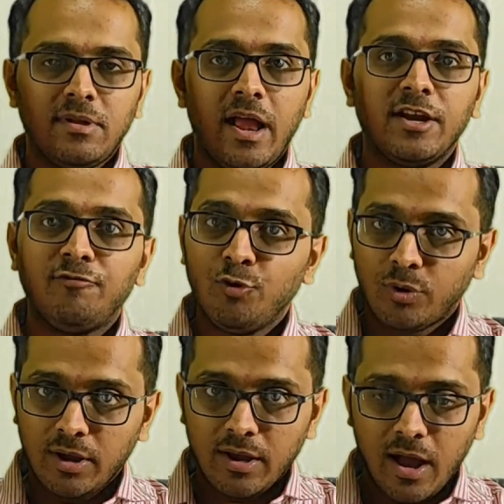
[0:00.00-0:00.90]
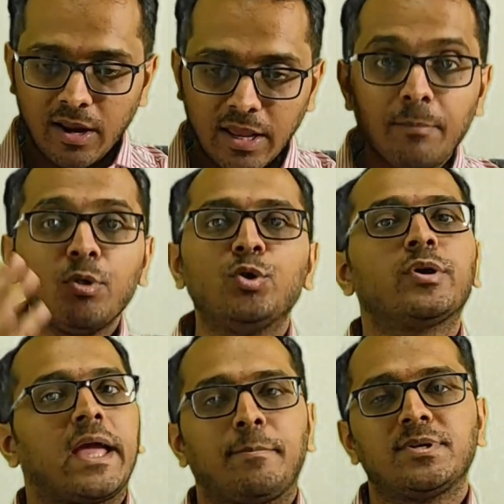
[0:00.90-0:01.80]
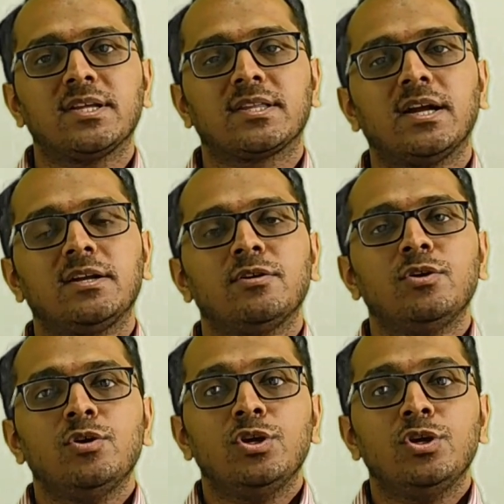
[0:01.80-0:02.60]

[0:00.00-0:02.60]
and if you are able to capture that,